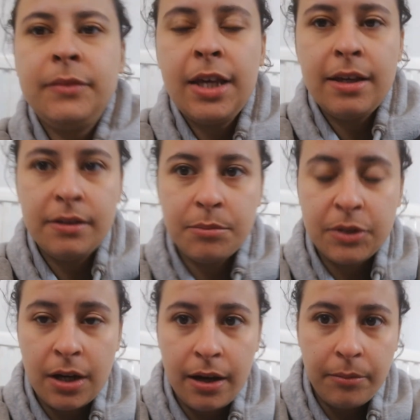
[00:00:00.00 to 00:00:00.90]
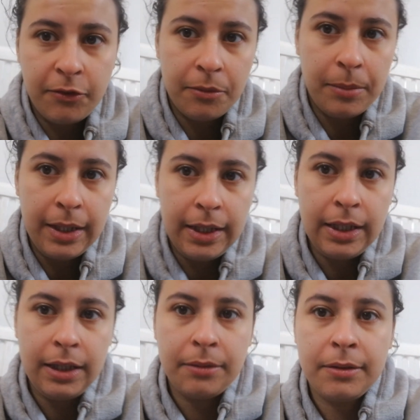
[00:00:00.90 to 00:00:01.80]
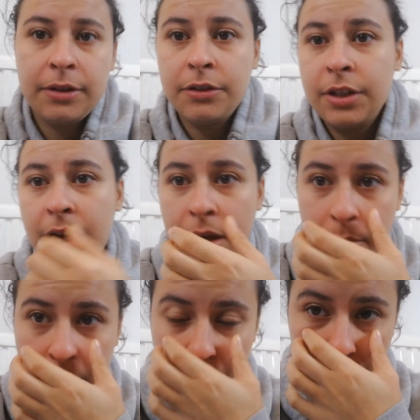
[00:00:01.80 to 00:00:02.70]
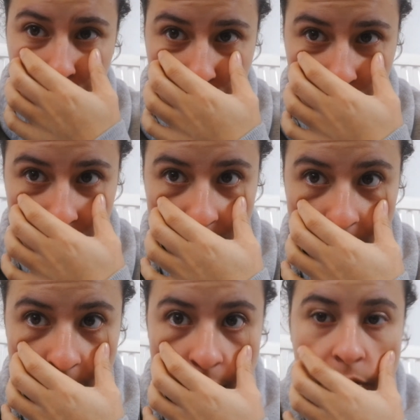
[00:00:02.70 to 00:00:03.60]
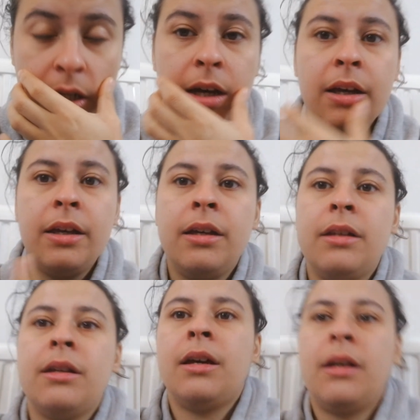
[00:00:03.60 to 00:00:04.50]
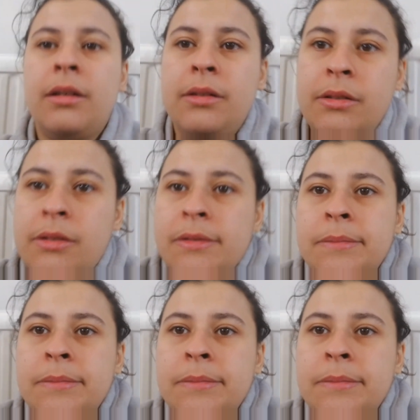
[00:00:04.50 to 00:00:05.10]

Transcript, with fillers: take some time for me because, yeah, I'm looking pretty tired and